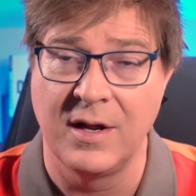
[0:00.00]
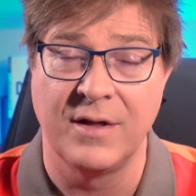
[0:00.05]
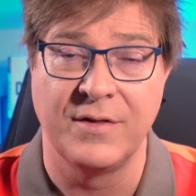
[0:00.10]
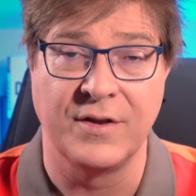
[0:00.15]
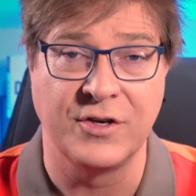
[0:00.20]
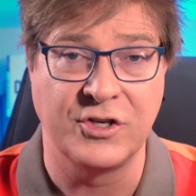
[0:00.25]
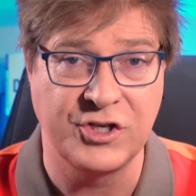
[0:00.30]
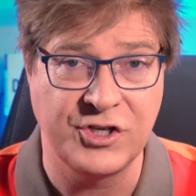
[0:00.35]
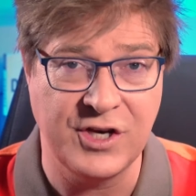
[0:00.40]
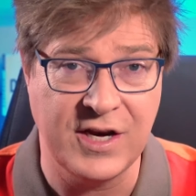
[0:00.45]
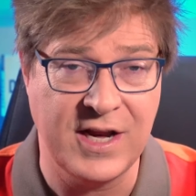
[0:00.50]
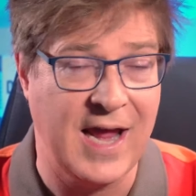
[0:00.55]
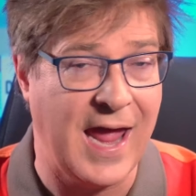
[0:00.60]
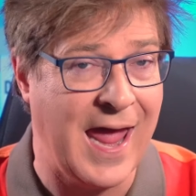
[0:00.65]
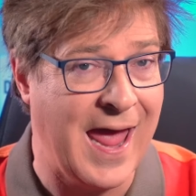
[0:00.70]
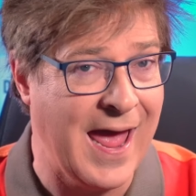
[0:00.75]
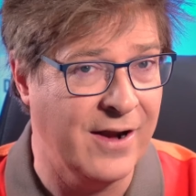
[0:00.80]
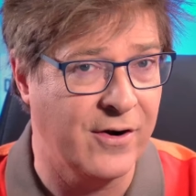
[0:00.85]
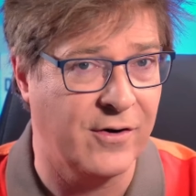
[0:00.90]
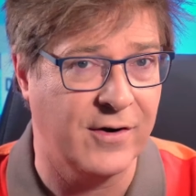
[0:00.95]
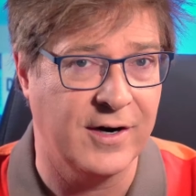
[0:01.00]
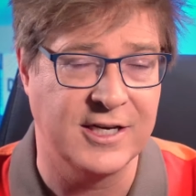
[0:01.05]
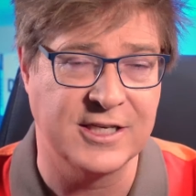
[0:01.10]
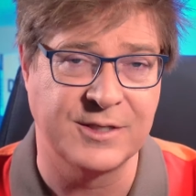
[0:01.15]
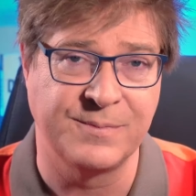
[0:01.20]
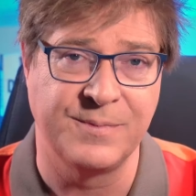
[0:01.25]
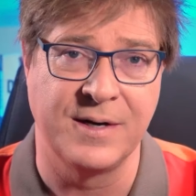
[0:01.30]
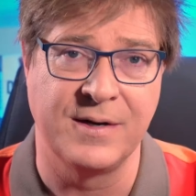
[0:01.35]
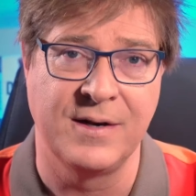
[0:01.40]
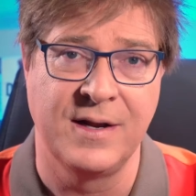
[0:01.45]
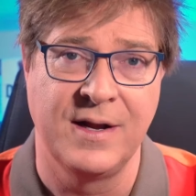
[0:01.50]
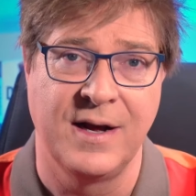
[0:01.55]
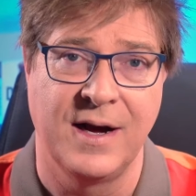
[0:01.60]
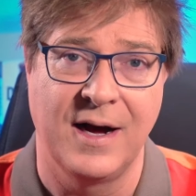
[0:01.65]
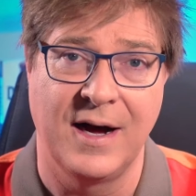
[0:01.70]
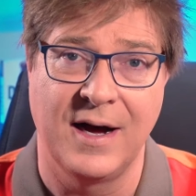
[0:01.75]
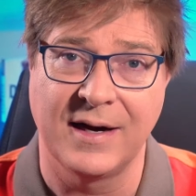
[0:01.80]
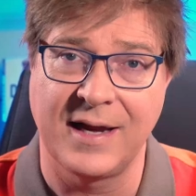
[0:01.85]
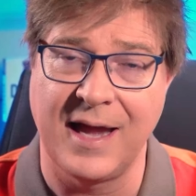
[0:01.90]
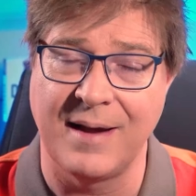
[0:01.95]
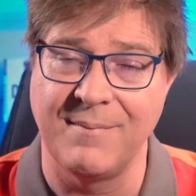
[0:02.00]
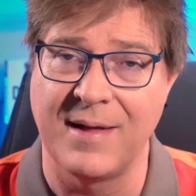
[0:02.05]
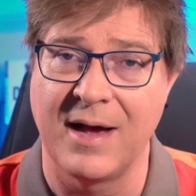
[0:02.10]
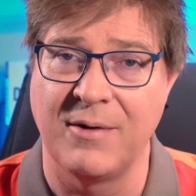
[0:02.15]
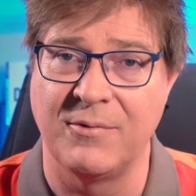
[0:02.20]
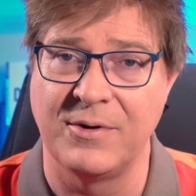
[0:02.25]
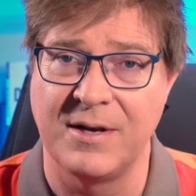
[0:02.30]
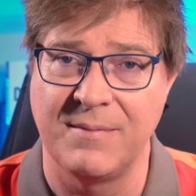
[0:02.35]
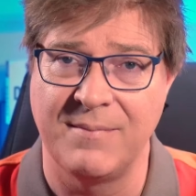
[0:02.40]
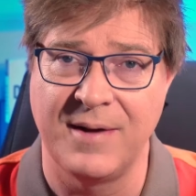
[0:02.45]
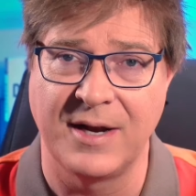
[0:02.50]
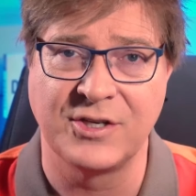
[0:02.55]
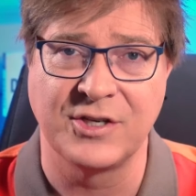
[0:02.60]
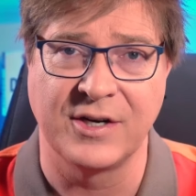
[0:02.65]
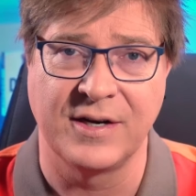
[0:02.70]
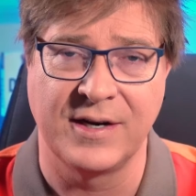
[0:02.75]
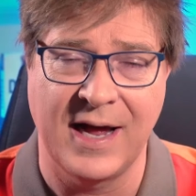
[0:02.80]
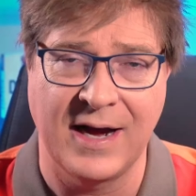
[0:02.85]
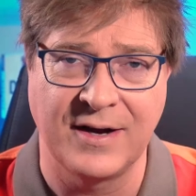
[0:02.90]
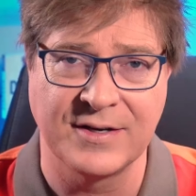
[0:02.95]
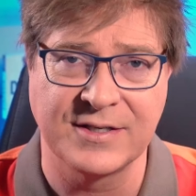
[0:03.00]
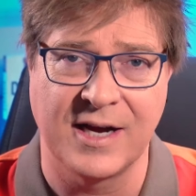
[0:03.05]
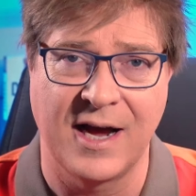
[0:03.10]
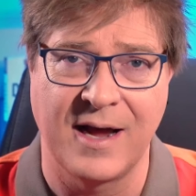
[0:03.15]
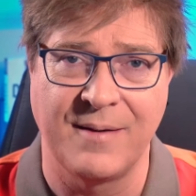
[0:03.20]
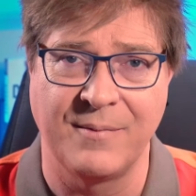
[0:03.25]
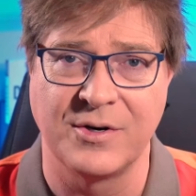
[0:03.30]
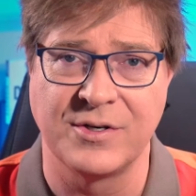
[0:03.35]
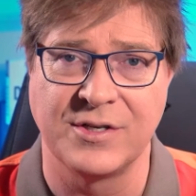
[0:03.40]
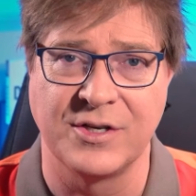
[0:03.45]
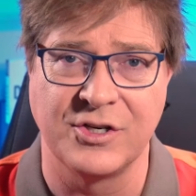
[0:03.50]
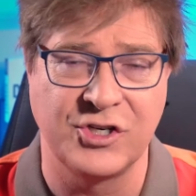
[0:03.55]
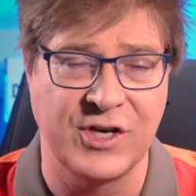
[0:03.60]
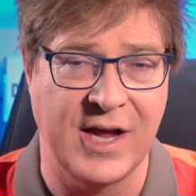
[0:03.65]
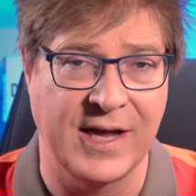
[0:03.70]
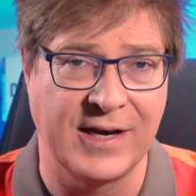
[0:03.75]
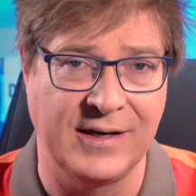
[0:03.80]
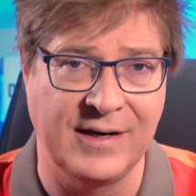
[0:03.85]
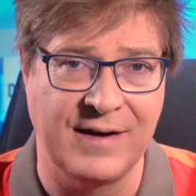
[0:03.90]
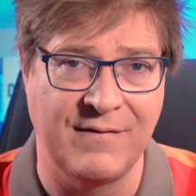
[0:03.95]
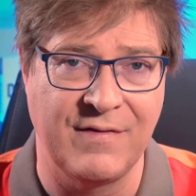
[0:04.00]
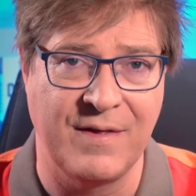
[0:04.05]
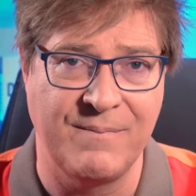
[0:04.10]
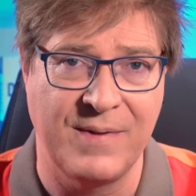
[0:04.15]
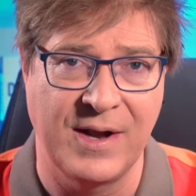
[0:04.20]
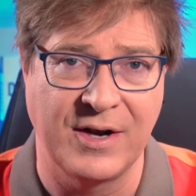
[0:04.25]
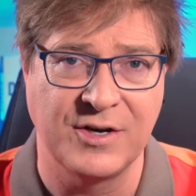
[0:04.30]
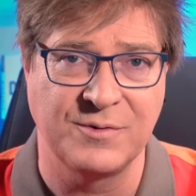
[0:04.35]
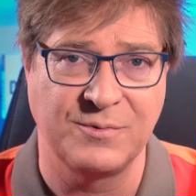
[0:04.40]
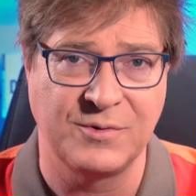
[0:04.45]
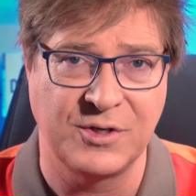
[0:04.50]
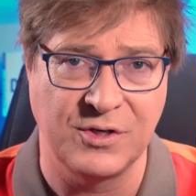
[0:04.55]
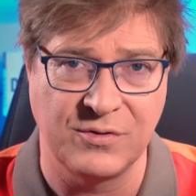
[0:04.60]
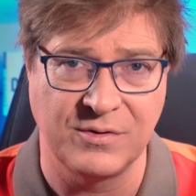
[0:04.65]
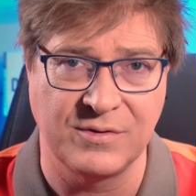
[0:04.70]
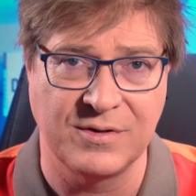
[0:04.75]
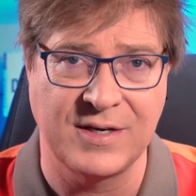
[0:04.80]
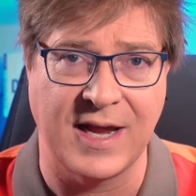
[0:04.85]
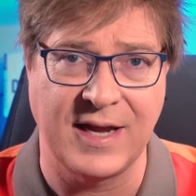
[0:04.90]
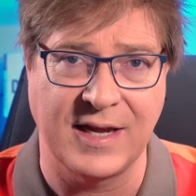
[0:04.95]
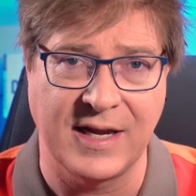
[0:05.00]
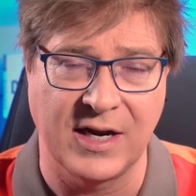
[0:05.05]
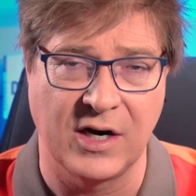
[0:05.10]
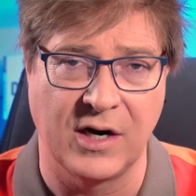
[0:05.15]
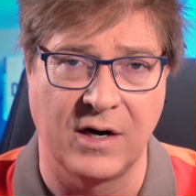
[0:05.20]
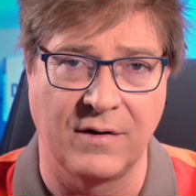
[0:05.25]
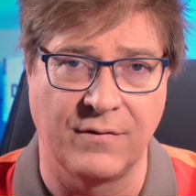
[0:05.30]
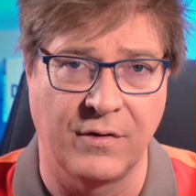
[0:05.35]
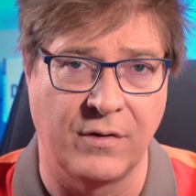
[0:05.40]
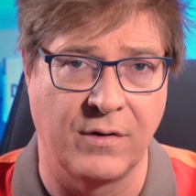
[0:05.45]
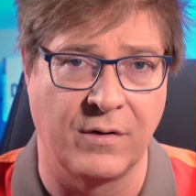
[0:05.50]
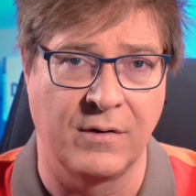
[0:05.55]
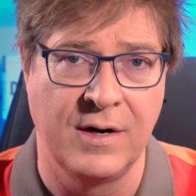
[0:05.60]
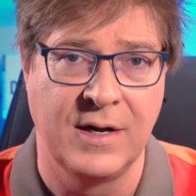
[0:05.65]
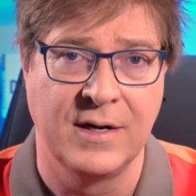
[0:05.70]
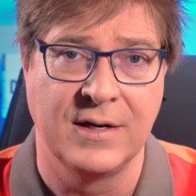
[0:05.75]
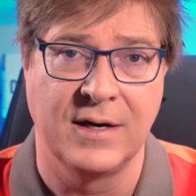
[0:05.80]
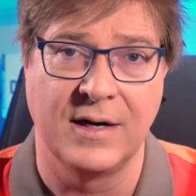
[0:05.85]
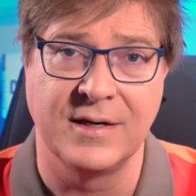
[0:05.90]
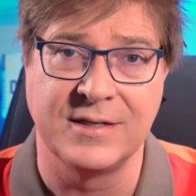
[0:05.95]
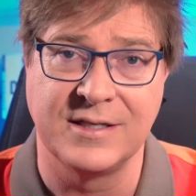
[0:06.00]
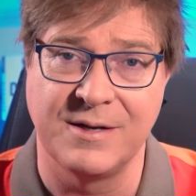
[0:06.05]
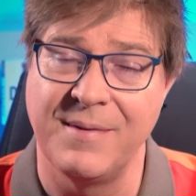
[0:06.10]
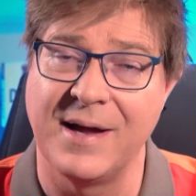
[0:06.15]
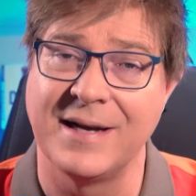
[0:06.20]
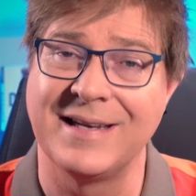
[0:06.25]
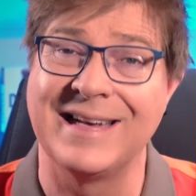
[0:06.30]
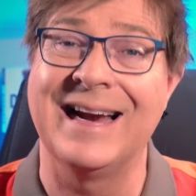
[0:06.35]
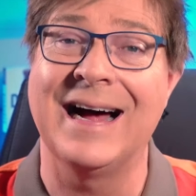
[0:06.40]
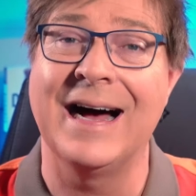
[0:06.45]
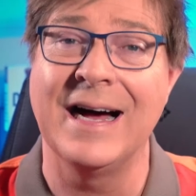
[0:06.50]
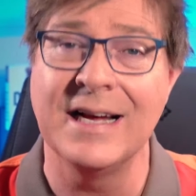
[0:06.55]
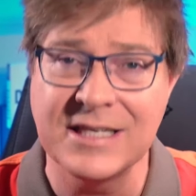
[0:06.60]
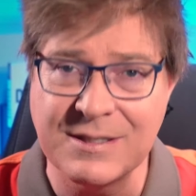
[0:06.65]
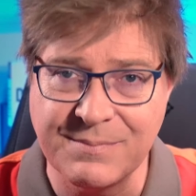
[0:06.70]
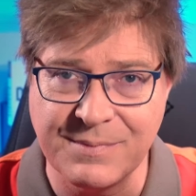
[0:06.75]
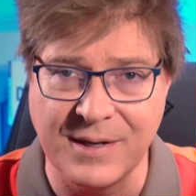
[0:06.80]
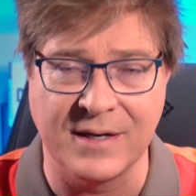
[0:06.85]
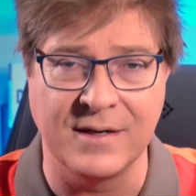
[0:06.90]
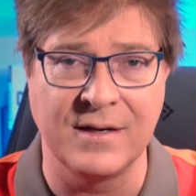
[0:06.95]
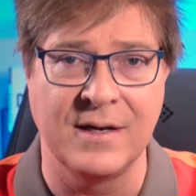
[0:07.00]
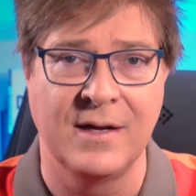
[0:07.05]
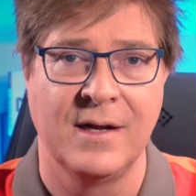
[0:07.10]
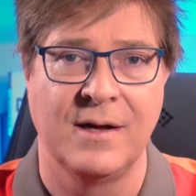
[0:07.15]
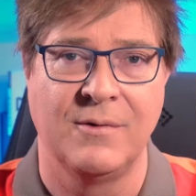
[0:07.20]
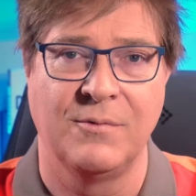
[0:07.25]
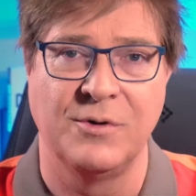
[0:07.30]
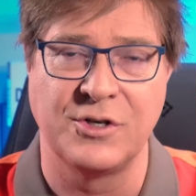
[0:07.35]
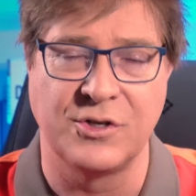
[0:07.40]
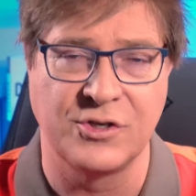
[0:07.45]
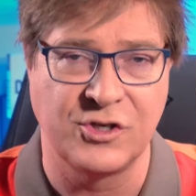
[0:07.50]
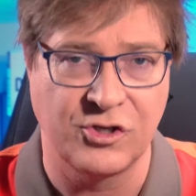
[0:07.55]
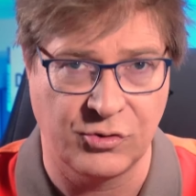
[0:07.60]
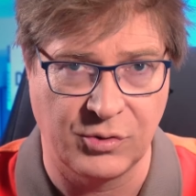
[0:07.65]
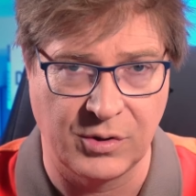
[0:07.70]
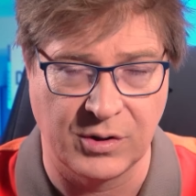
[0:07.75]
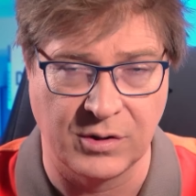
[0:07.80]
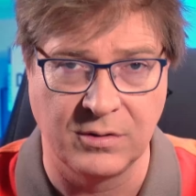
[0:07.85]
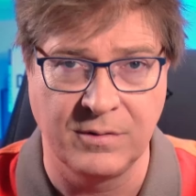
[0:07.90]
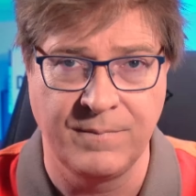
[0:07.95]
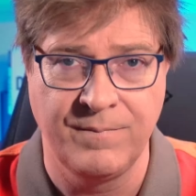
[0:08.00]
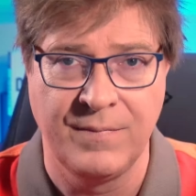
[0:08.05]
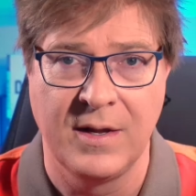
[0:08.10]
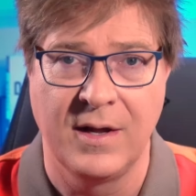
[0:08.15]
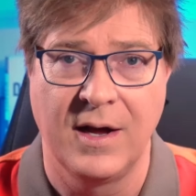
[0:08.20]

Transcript: that she and her husband uh, came down with dementia and Alzheimer's, and she had to leave the bench to take care of her uh, demented husband, which is true.